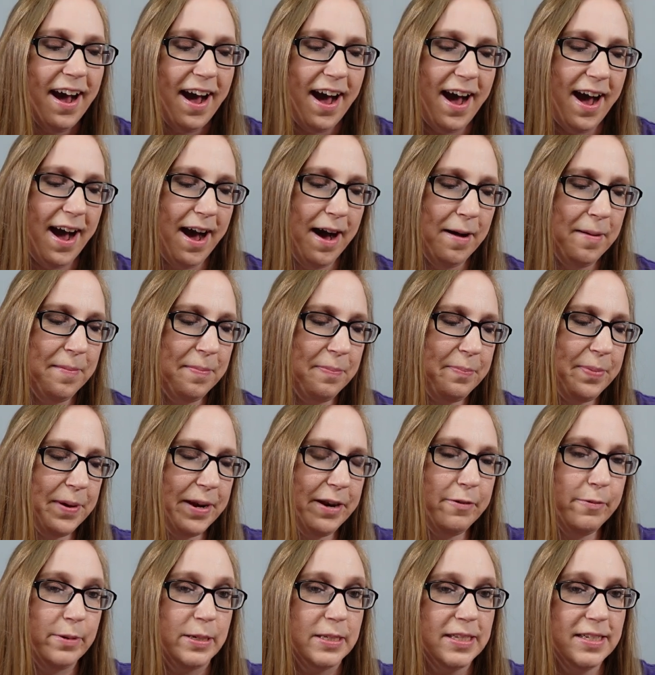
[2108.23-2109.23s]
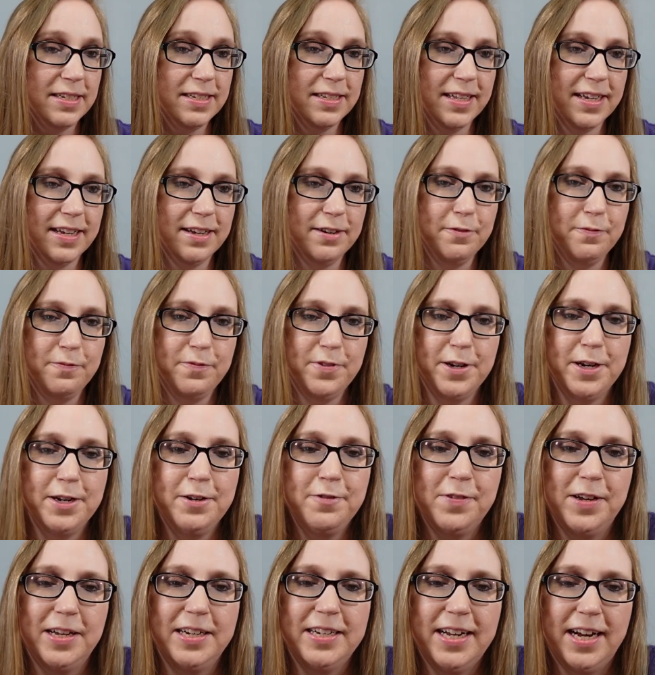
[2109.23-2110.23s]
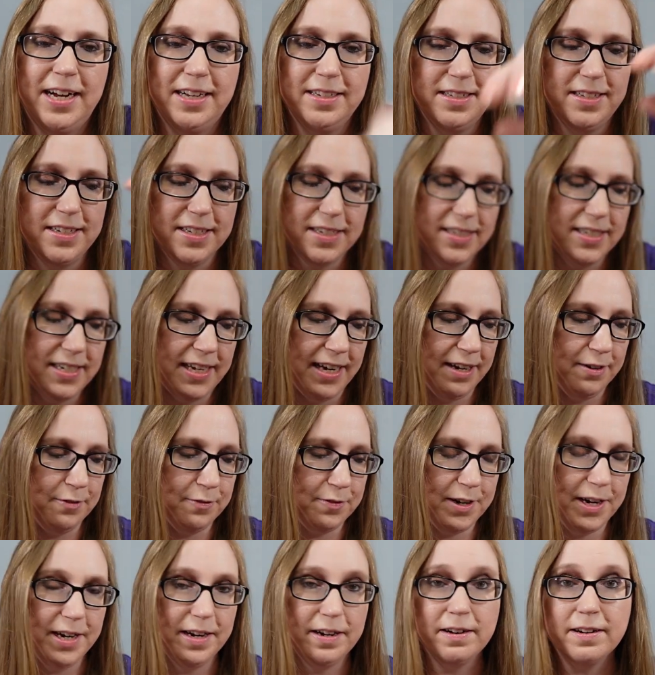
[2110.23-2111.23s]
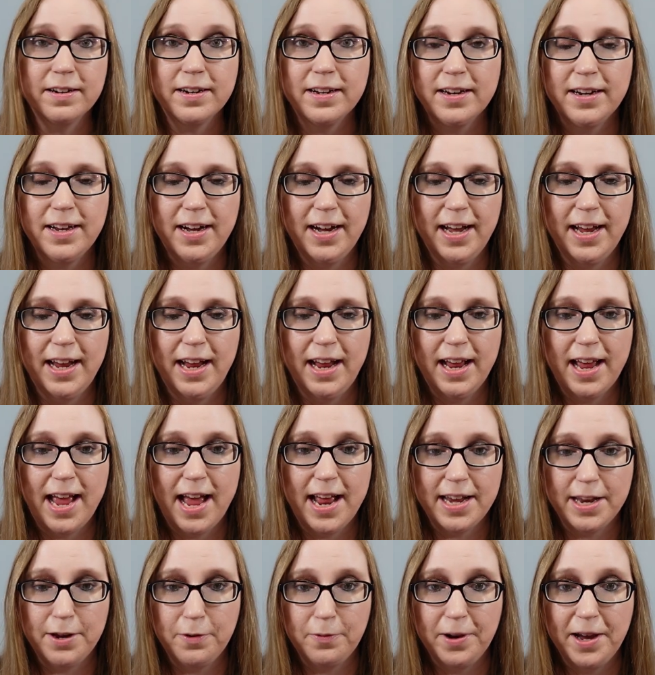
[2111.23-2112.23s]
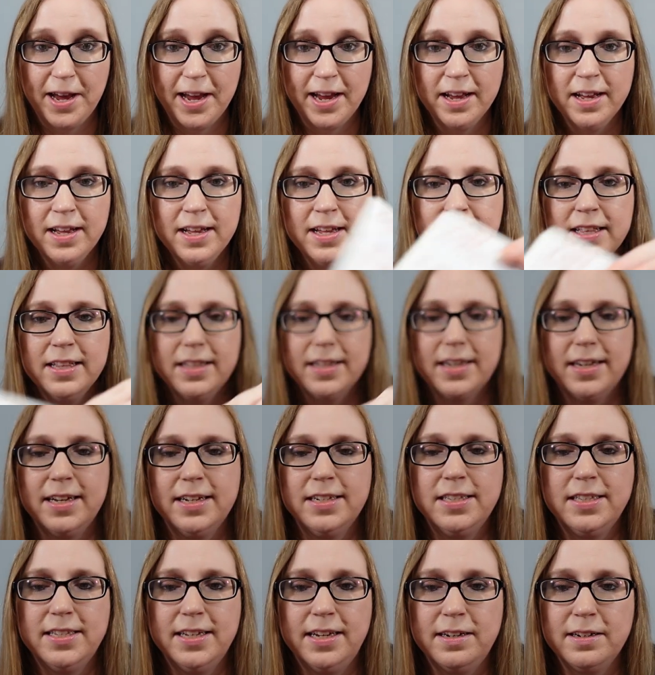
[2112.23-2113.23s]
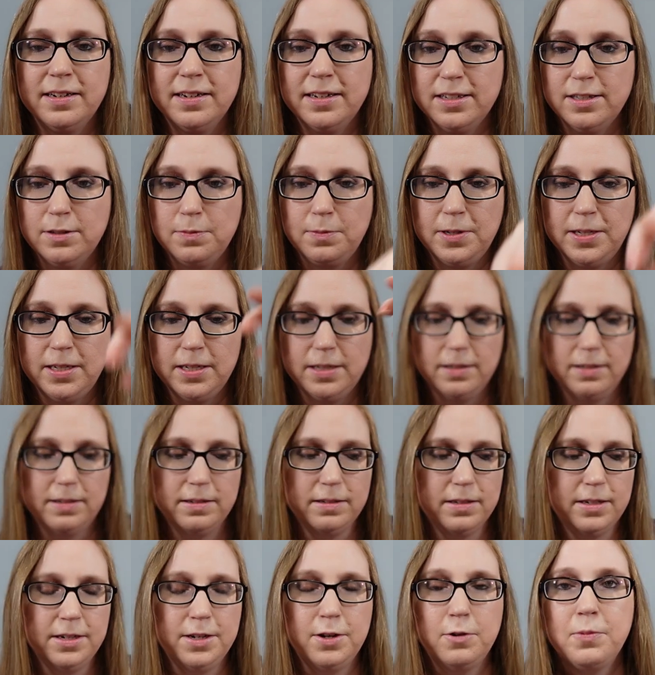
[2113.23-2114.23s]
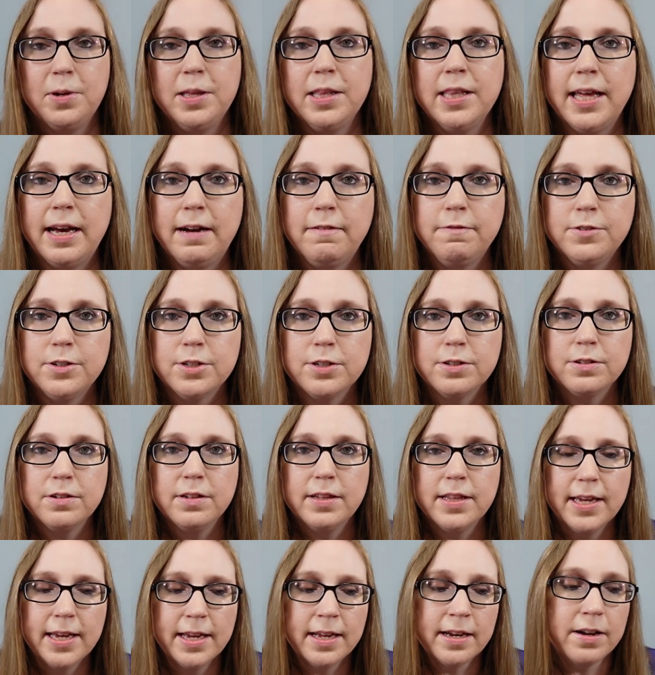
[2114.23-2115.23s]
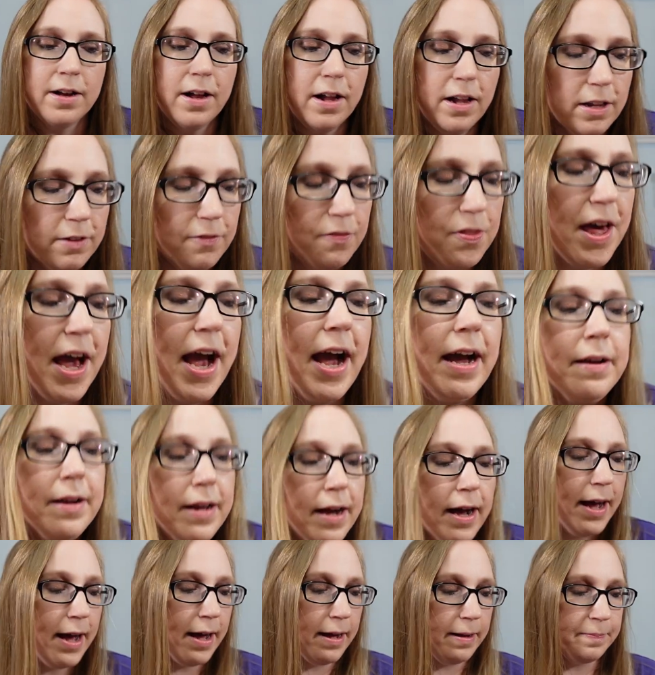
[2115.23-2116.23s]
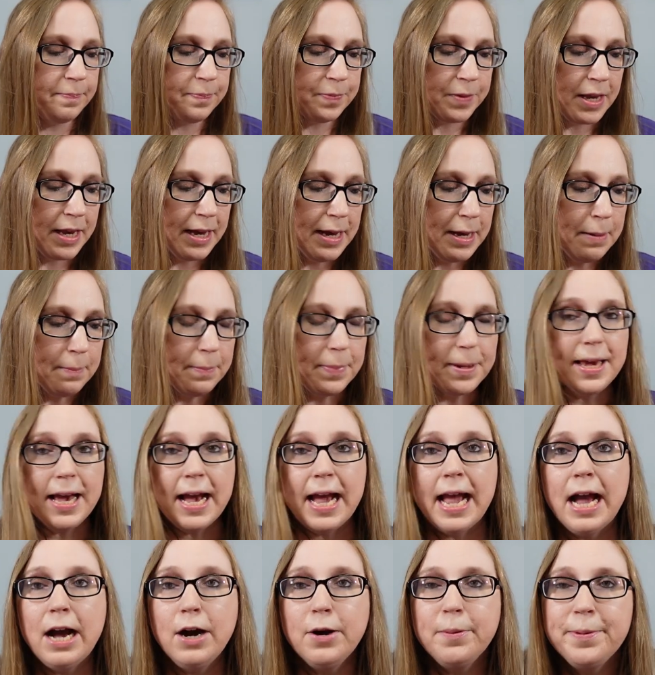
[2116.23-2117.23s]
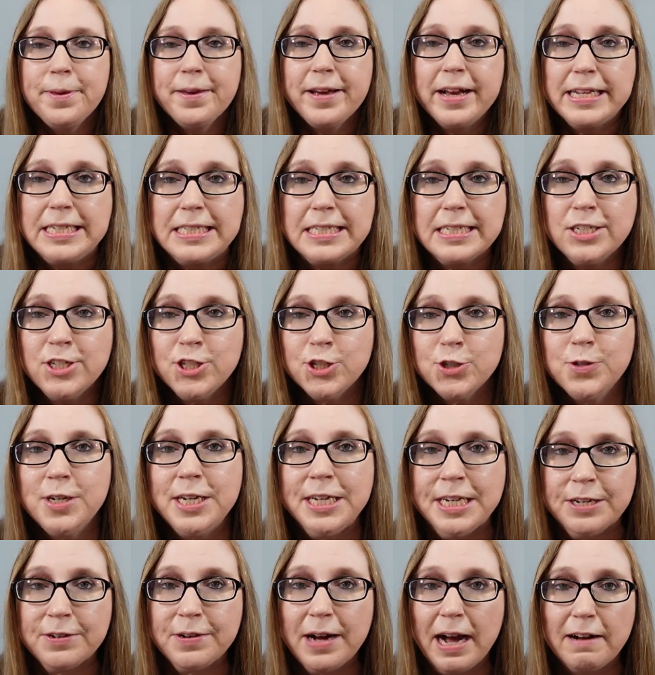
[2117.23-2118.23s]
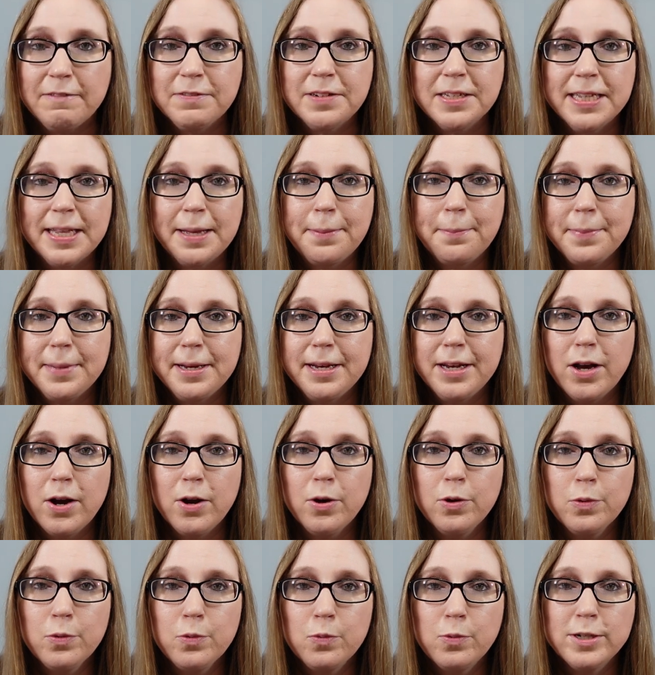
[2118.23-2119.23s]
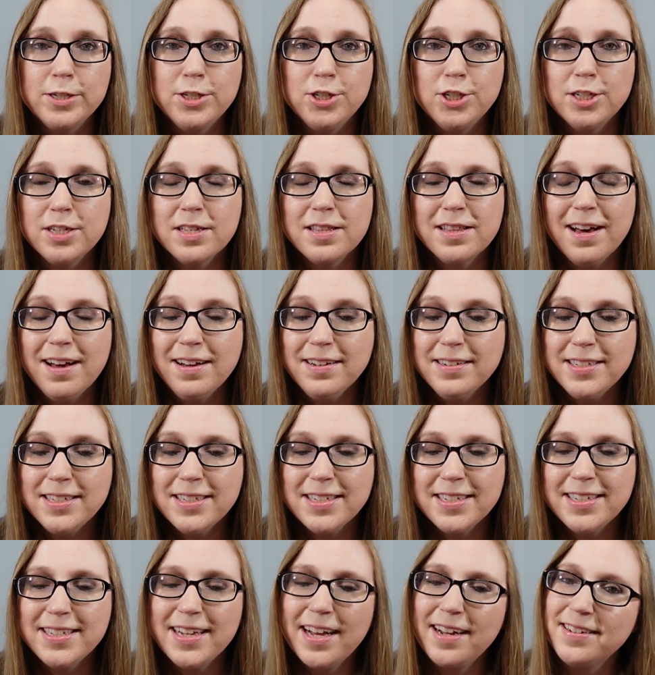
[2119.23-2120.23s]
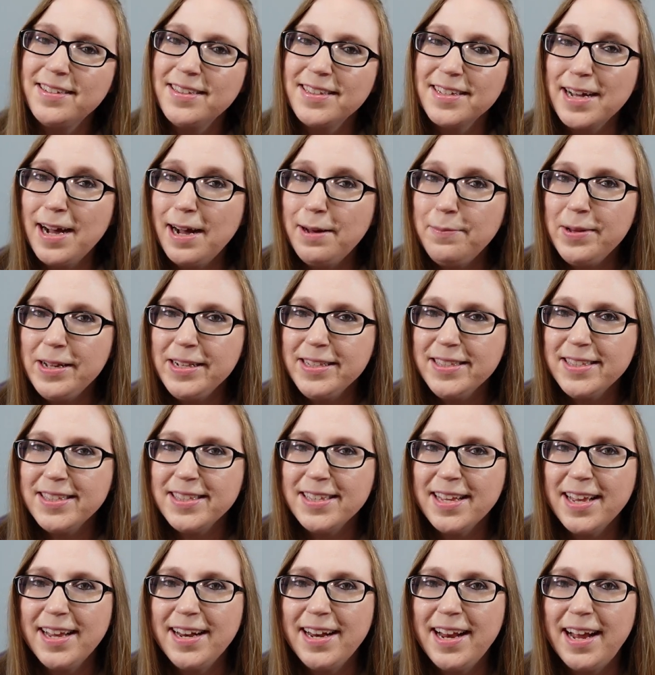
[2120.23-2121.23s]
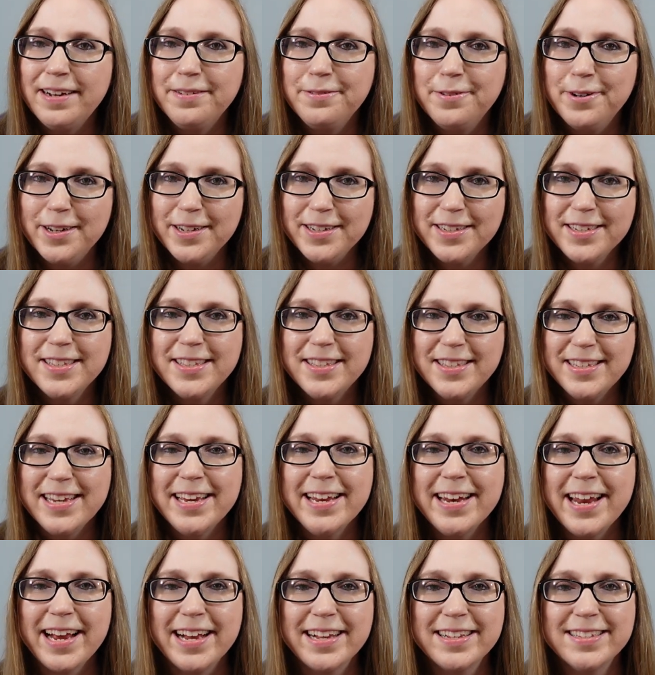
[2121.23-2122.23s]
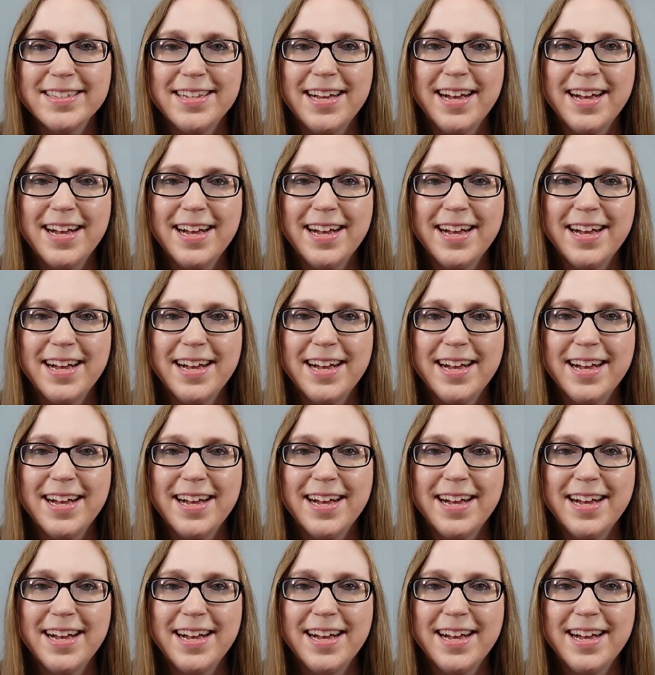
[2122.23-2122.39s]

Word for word: Um, but it wasn't like a very fantastic day for Eric and I anyway, like I said, because we, you know, we left early and all of that. Um, but yeah, I hope you guys enjoyed. You'll have to let me know what you thought down in the comments, and I will see you next